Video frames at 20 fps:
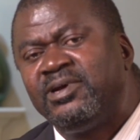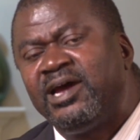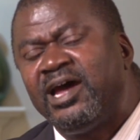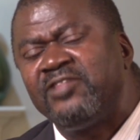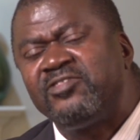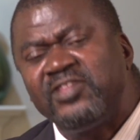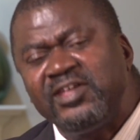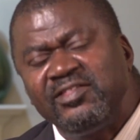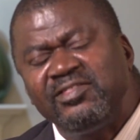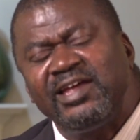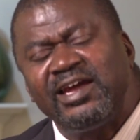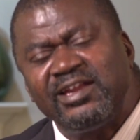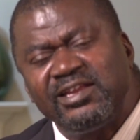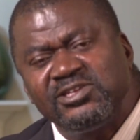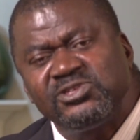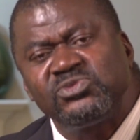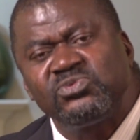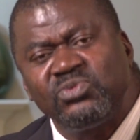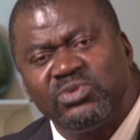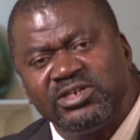I think that
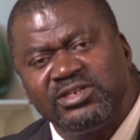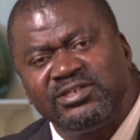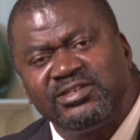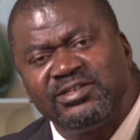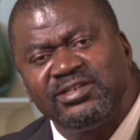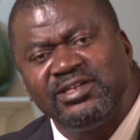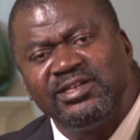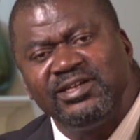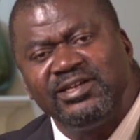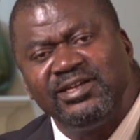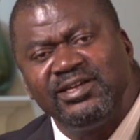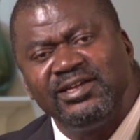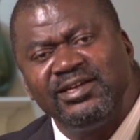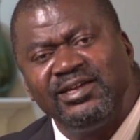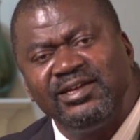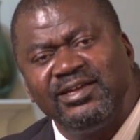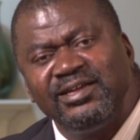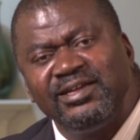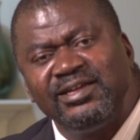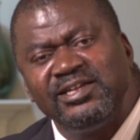is what
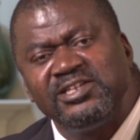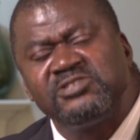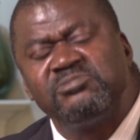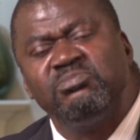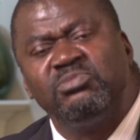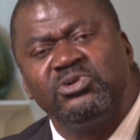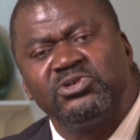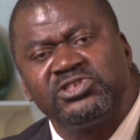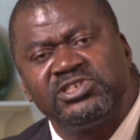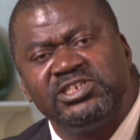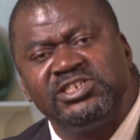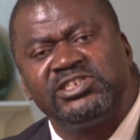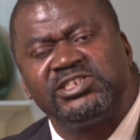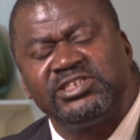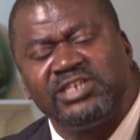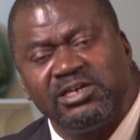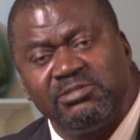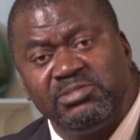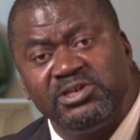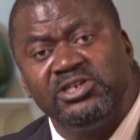is most
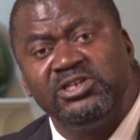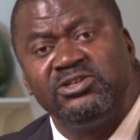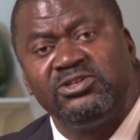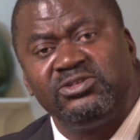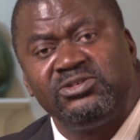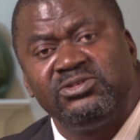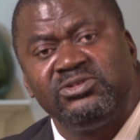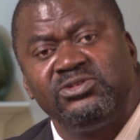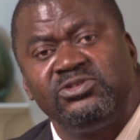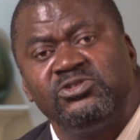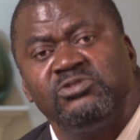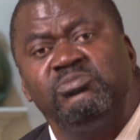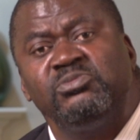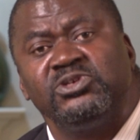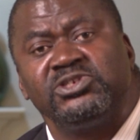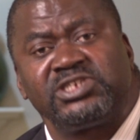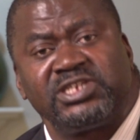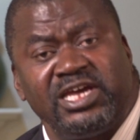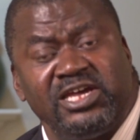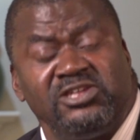disturbing to
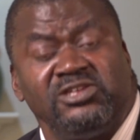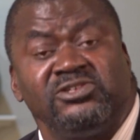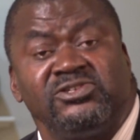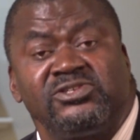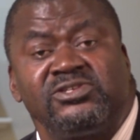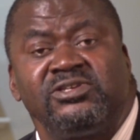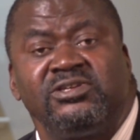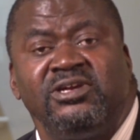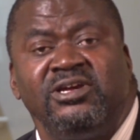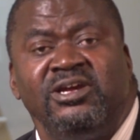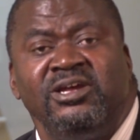most Kenyans.